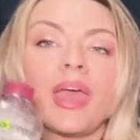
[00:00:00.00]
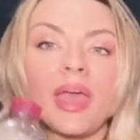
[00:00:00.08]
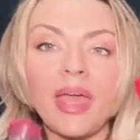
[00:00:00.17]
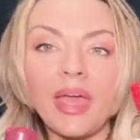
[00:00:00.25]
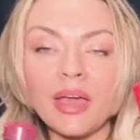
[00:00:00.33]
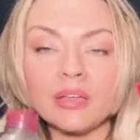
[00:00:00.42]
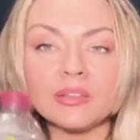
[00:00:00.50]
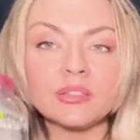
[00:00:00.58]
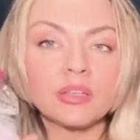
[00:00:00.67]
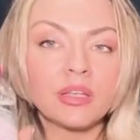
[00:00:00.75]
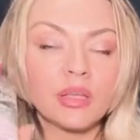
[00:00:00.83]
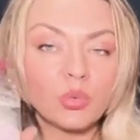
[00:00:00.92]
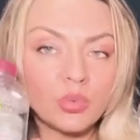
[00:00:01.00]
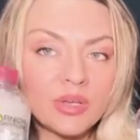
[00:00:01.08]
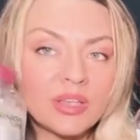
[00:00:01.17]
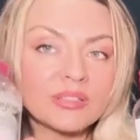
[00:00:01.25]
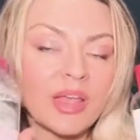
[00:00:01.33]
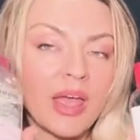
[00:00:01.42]
And it
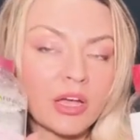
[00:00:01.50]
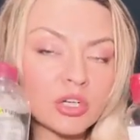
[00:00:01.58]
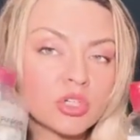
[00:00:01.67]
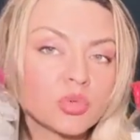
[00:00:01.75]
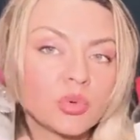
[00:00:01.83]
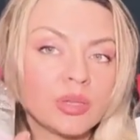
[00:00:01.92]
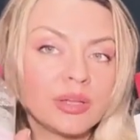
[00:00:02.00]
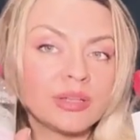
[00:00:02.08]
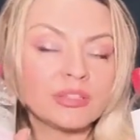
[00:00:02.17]
was actually